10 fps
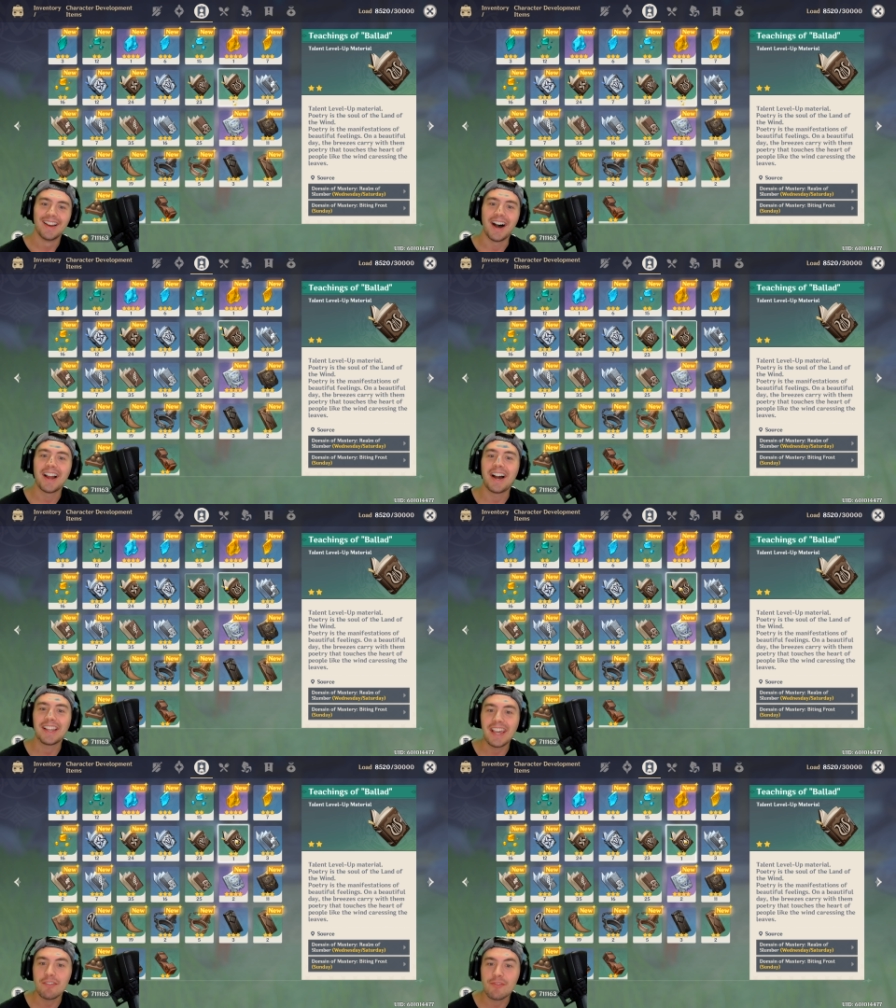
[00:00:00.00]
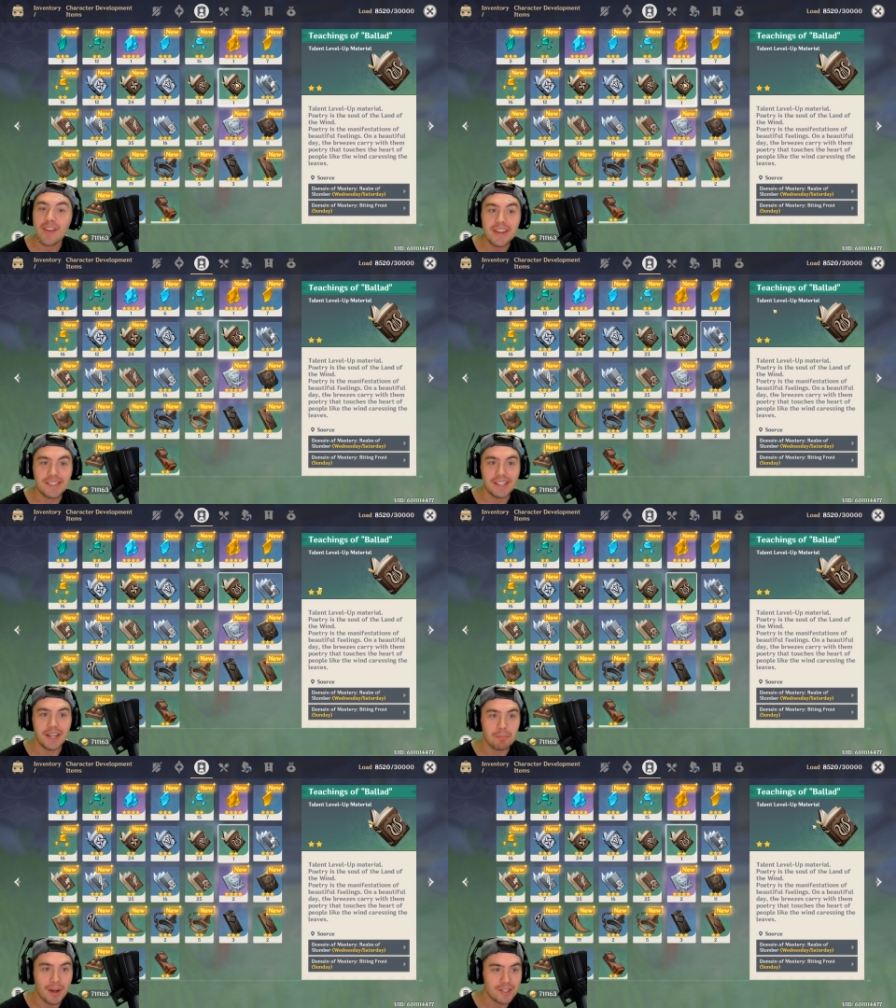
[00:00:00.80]
I, I gave Venti
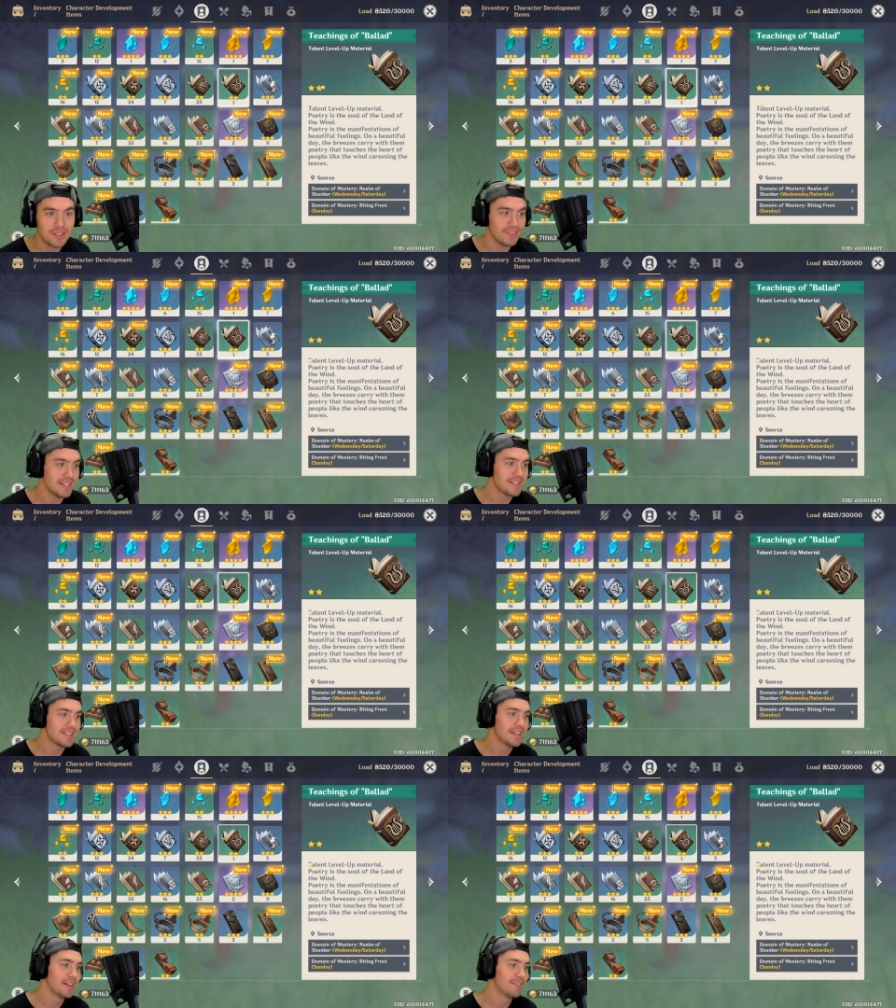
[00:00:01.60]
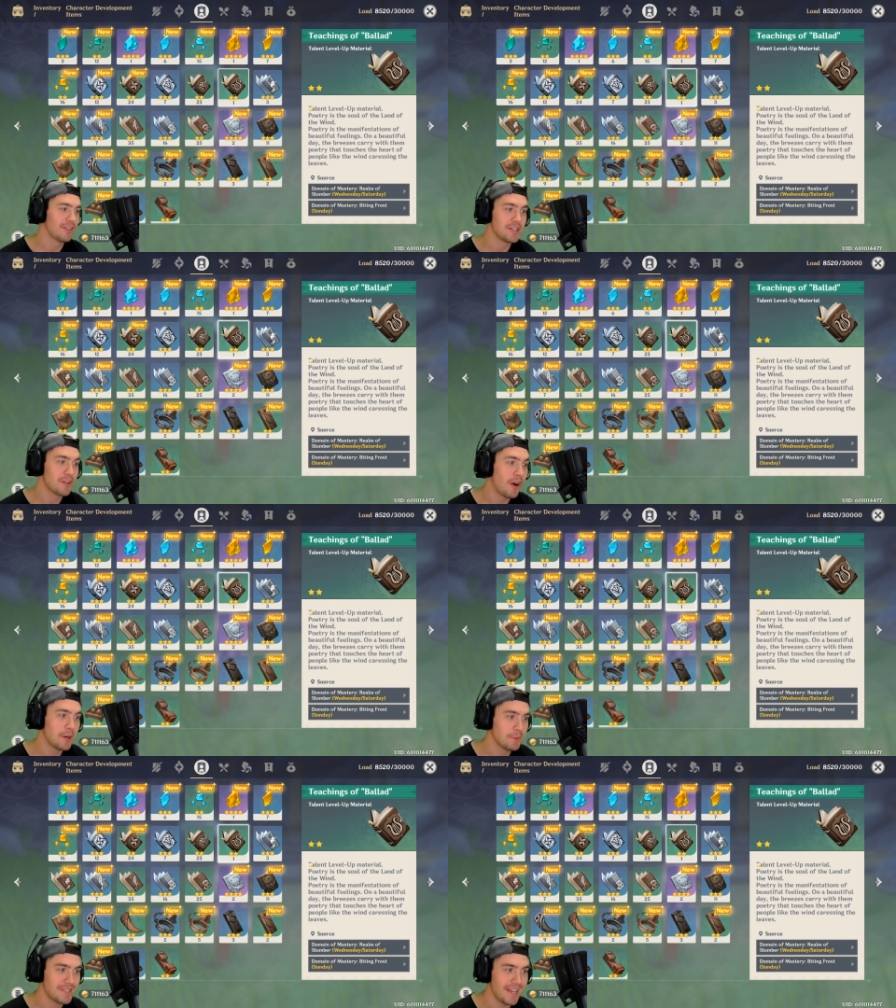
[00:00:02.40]
a bunch of these for his
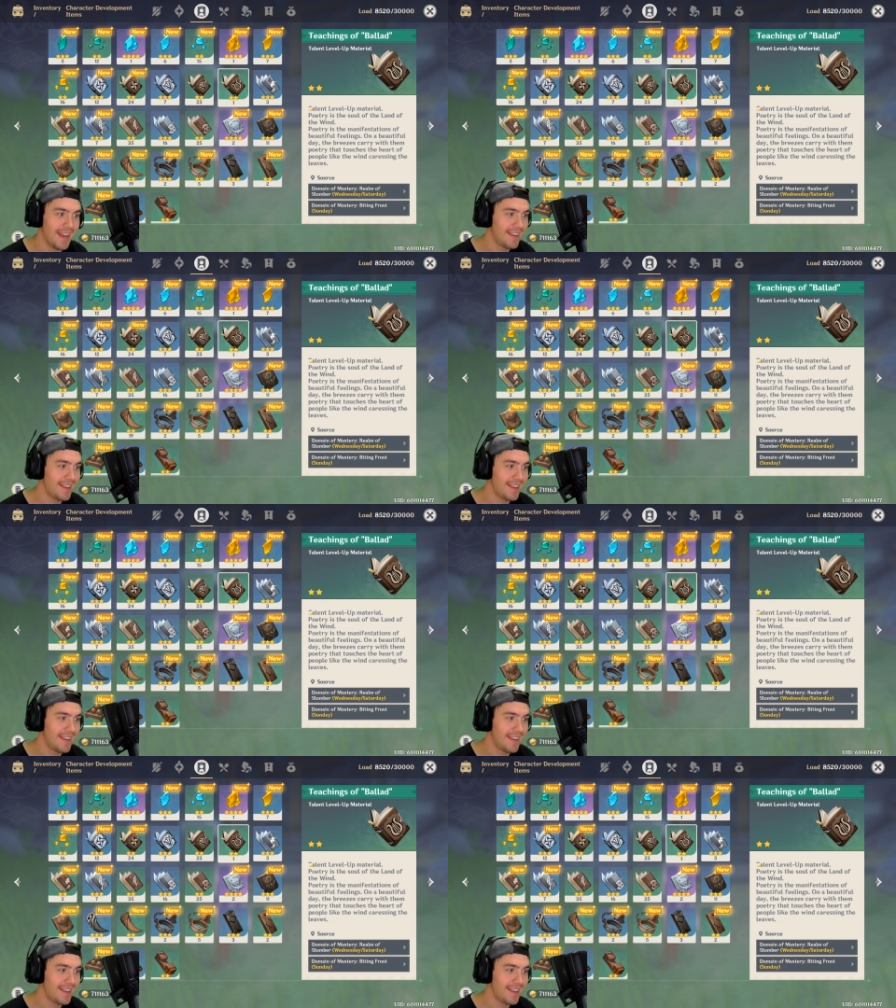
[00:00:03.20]
auto attack,